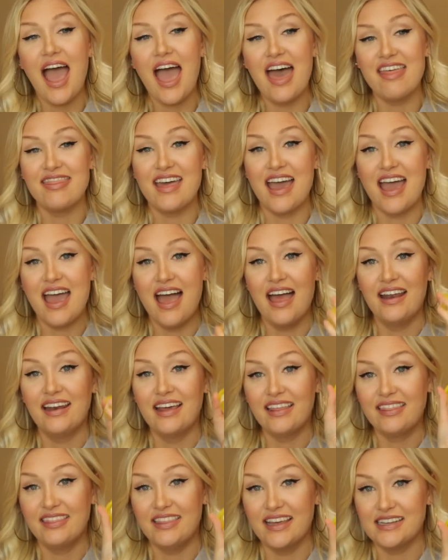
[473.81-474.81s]
and
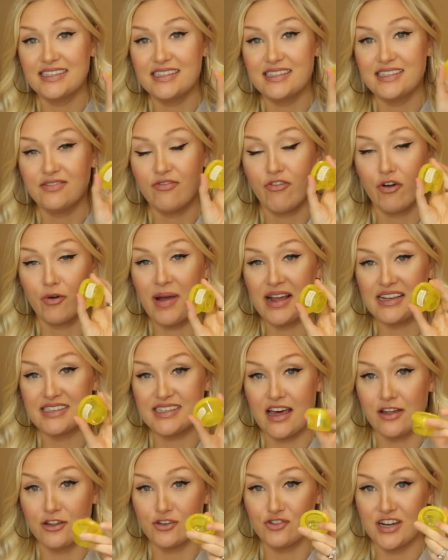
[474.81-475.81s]
then this for my
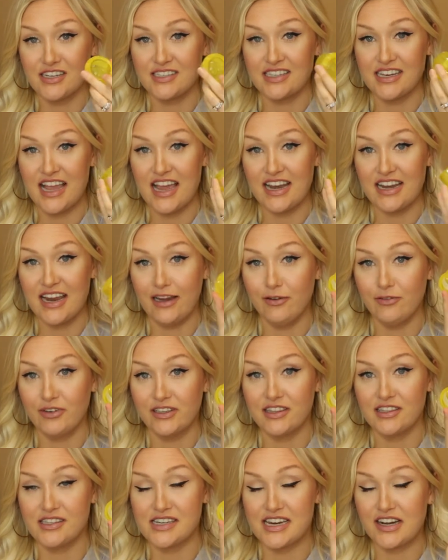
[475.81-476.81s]
salad dressing at night
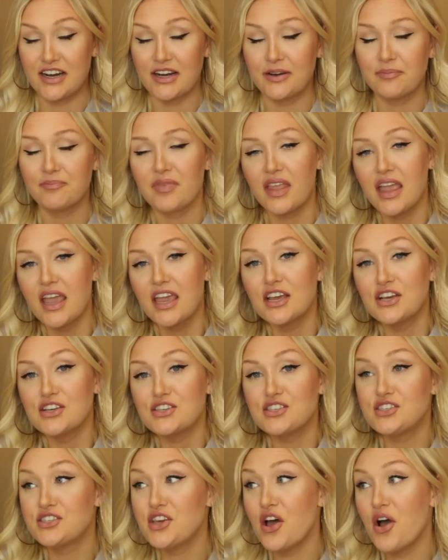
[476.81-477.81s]
with dinner.
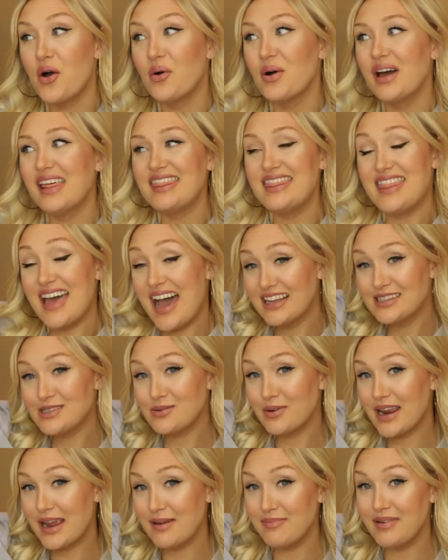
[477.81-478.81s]
So
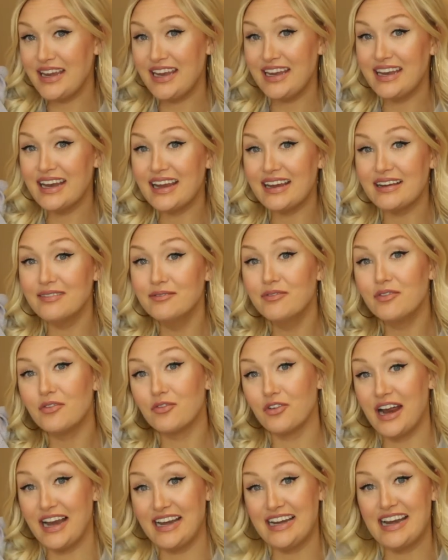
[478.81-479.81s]
that's what I'm eating
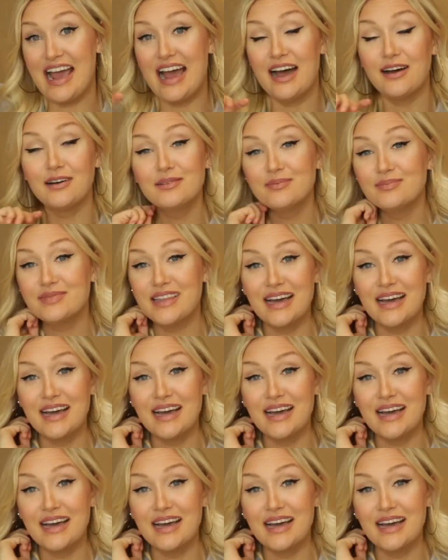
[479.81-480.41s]
right now.